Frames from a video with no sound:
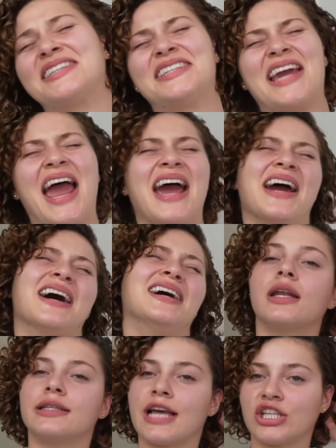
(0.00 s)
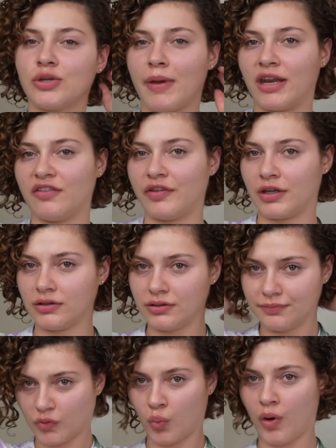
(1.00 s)
Yeah. Natasha Bedingfield,
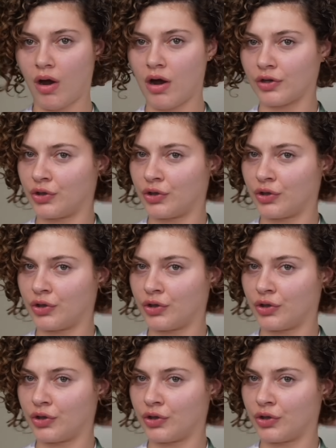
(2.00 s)
where are